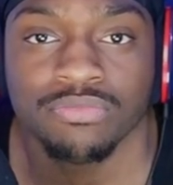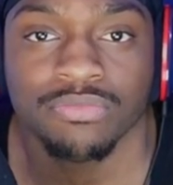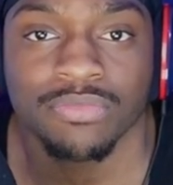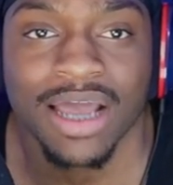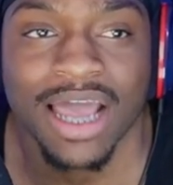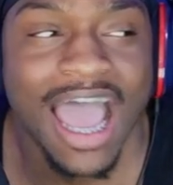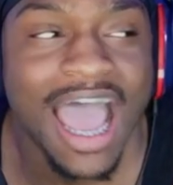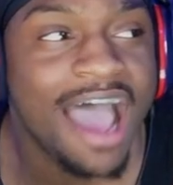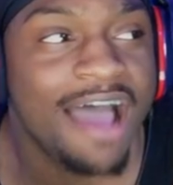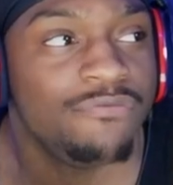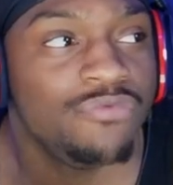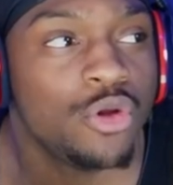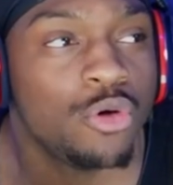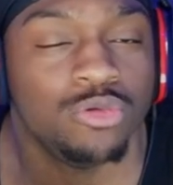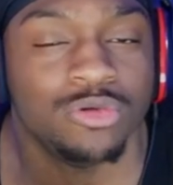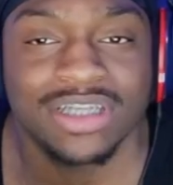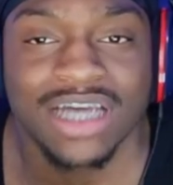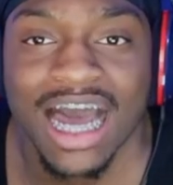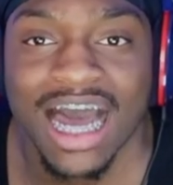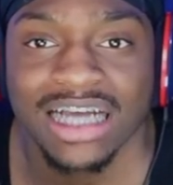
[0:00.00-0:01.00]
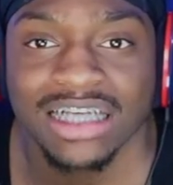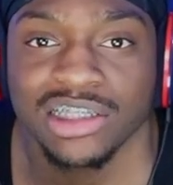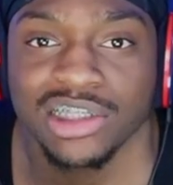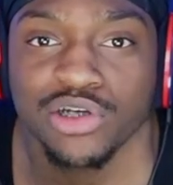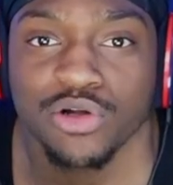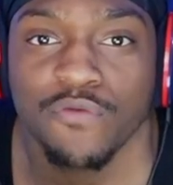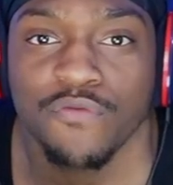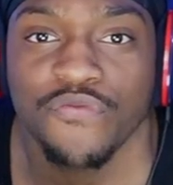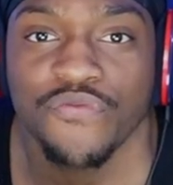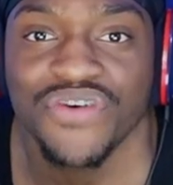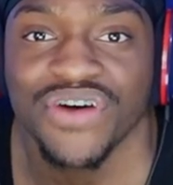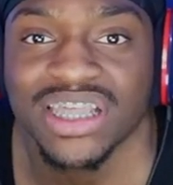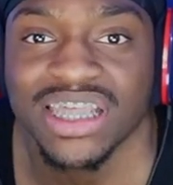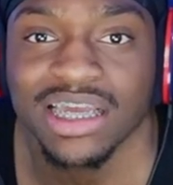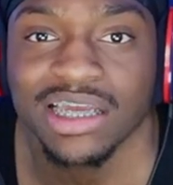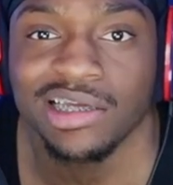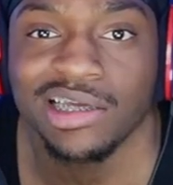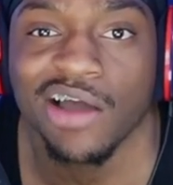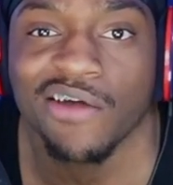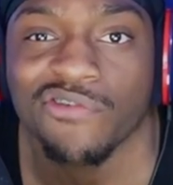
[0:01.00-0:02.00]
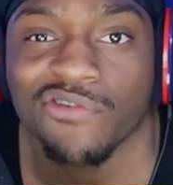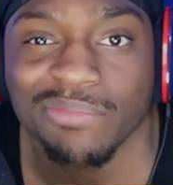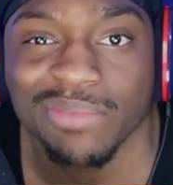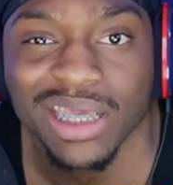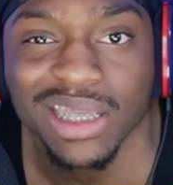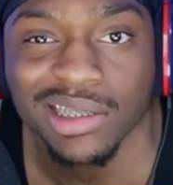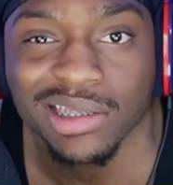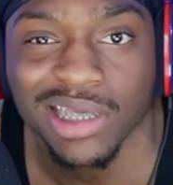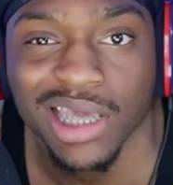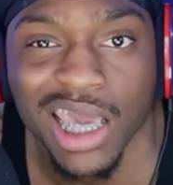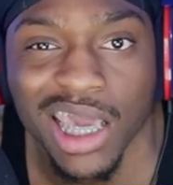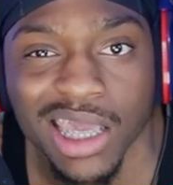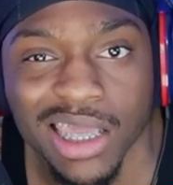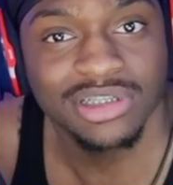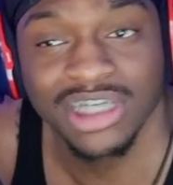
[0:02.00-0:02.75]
have no ties to no fucking government, gang.